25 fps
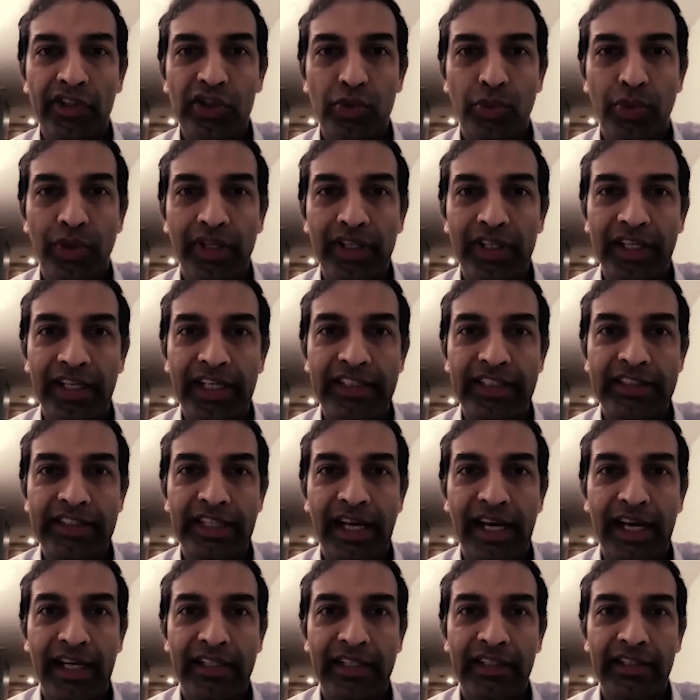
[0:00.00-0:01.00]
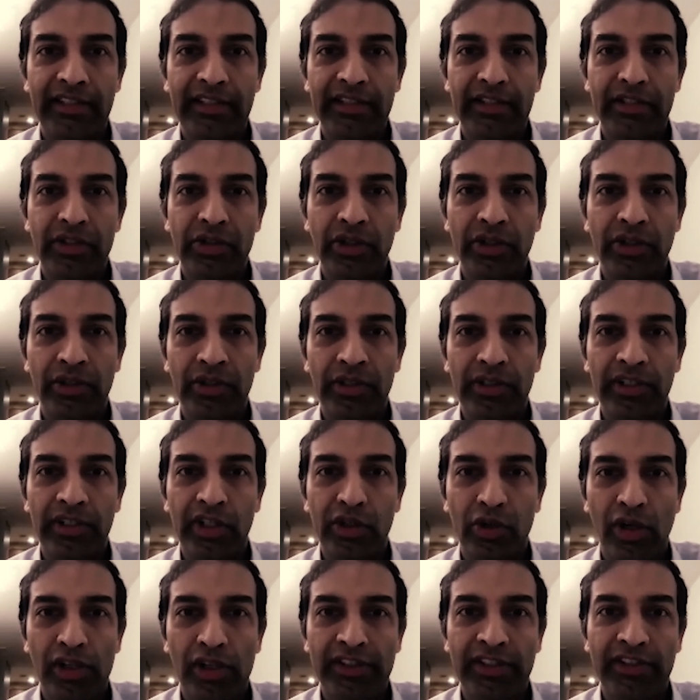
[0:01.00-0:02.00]
one is that the
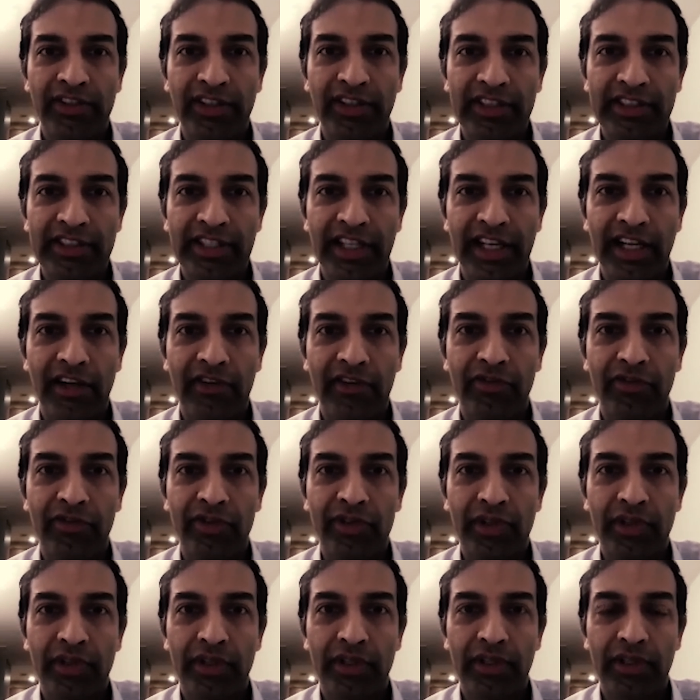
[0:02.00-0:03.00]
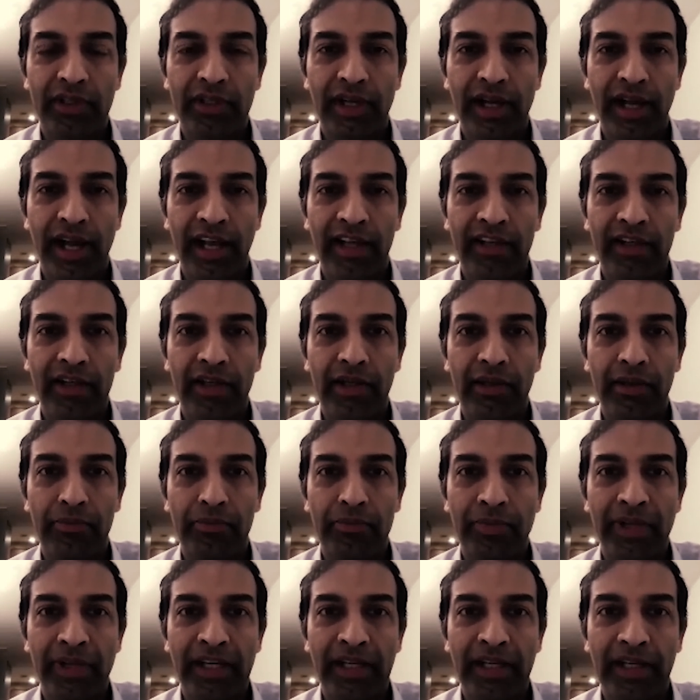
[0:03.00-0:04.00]
call center itself
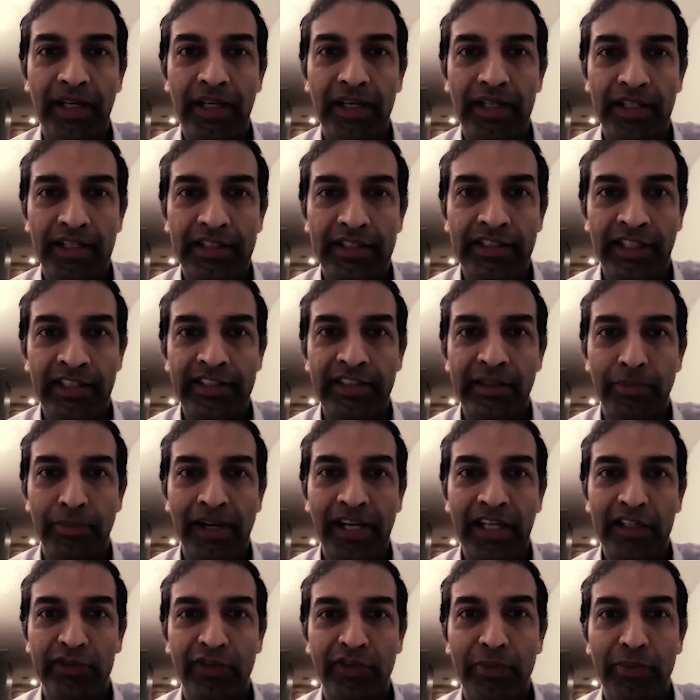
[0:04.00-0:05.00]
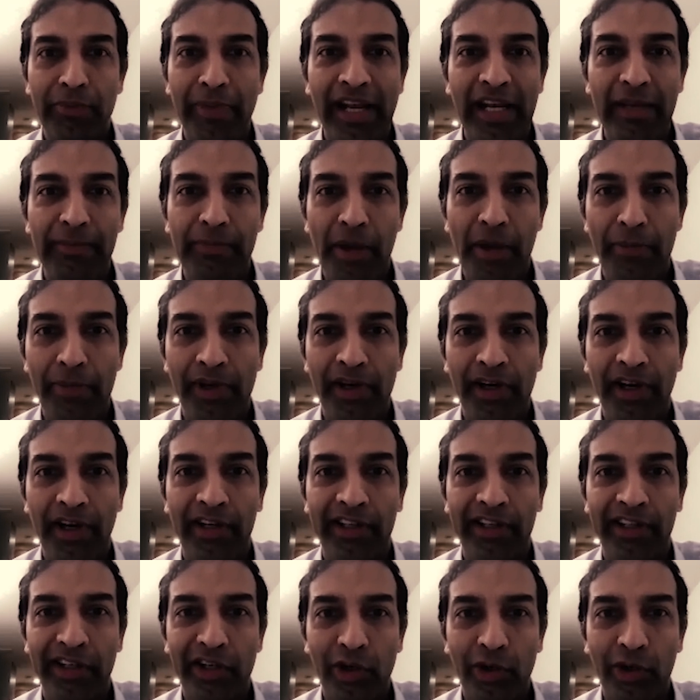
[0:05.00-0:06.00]
is a place where many people are
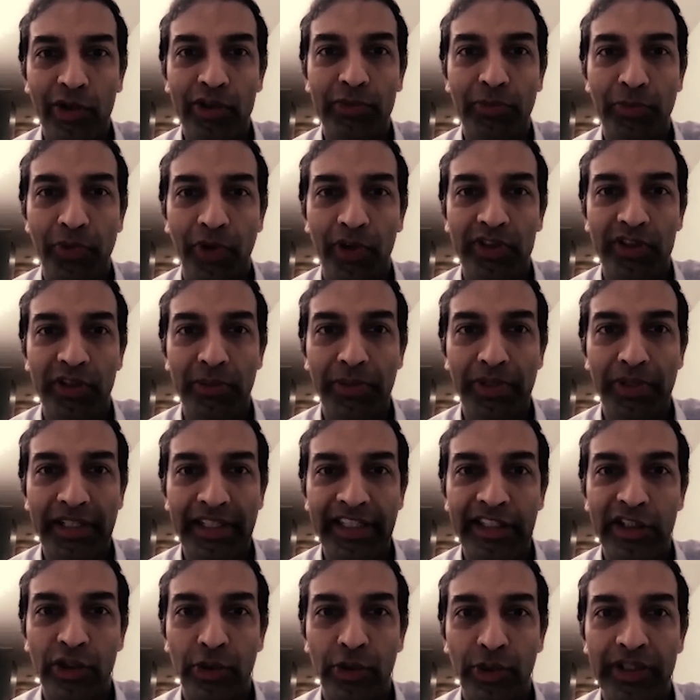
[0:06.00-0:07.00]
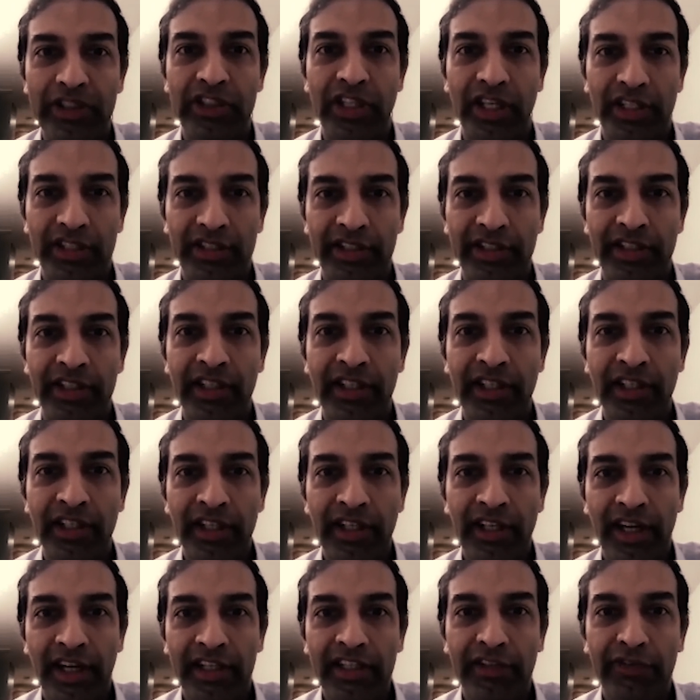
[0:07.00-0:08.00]
in close proximity to each other.
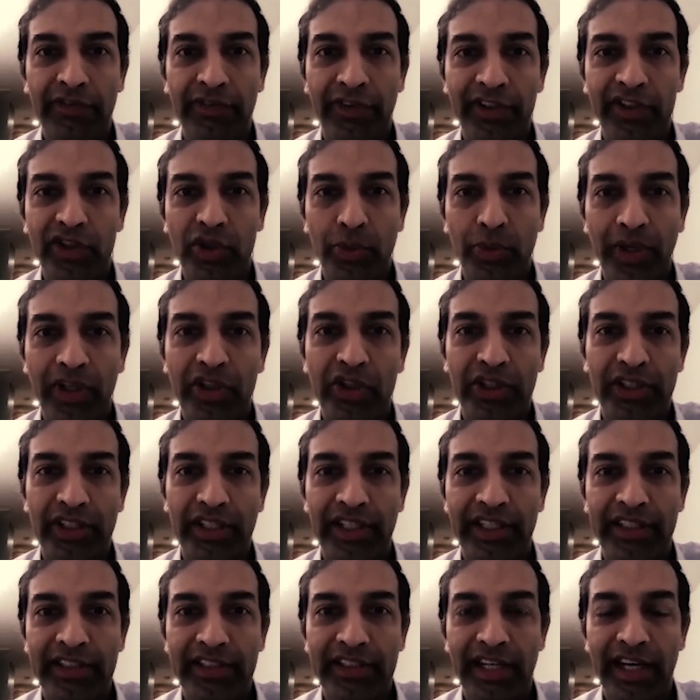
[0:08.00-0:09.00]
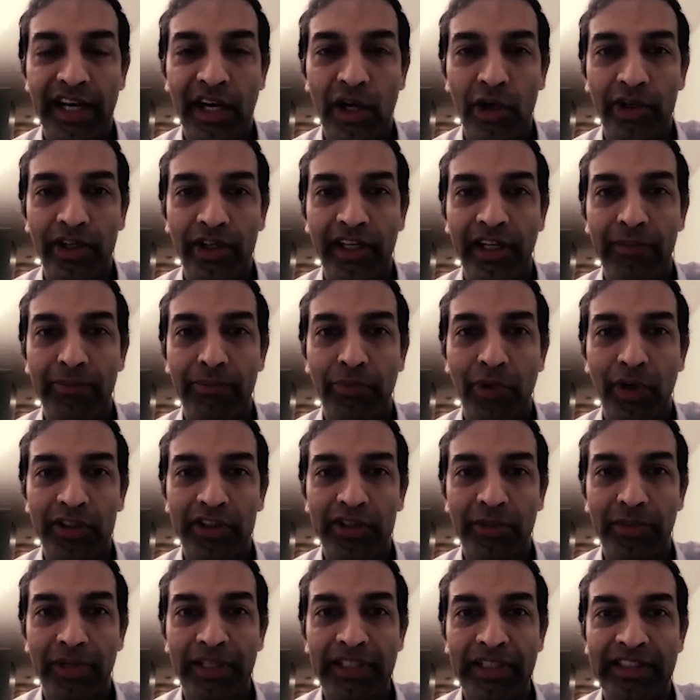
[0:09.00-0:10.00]
And the first question is, how can I
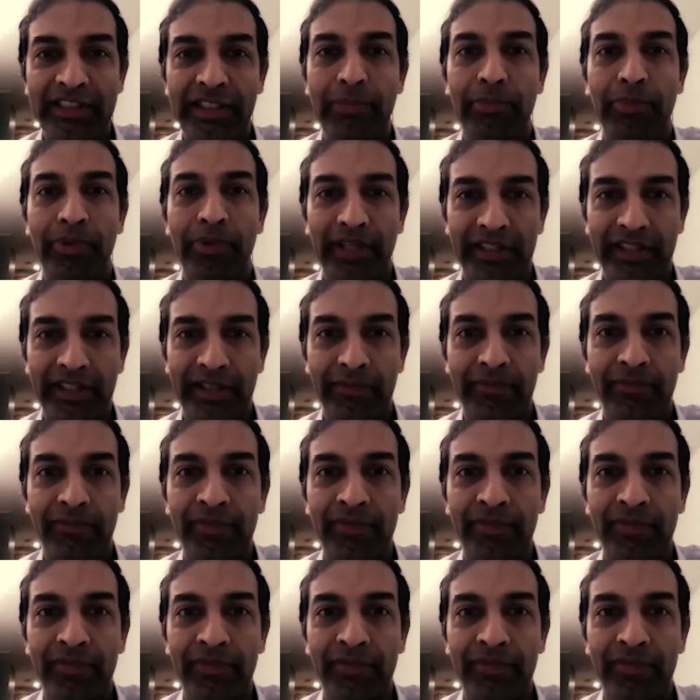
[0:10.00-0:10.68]
possibly separate them?